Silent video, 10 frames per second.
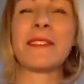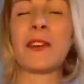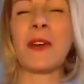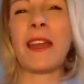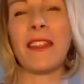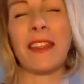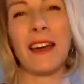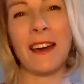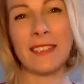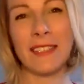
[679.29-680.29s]
You know, and I think
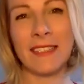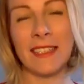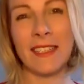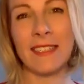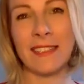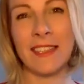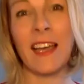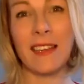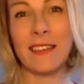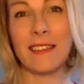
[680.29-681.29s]
RTT, it's
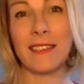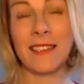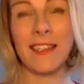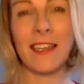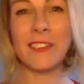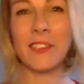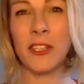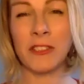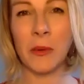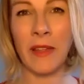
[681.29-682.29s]
like
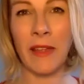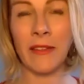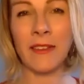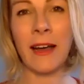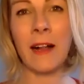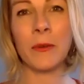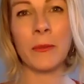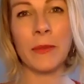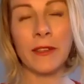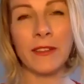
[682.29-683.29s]
surgery without the scalpel,
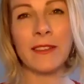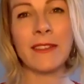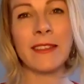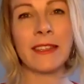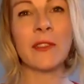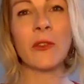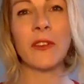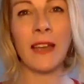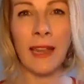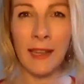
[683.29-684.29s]
because it's an
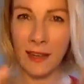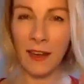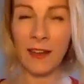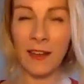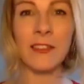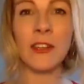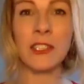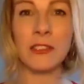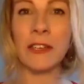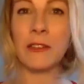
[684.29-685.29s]
organic kind of
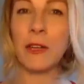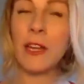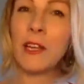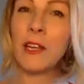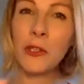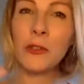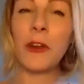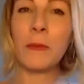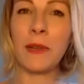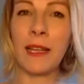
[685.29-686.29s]
surgery,
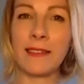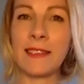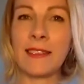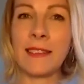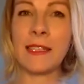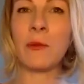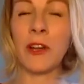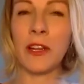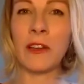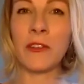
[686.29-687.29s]
neuroplasticity
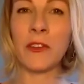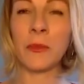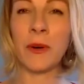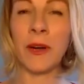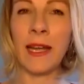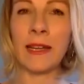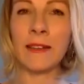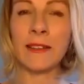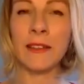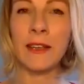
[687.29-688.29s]
working on your brain
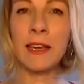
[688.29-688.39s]
to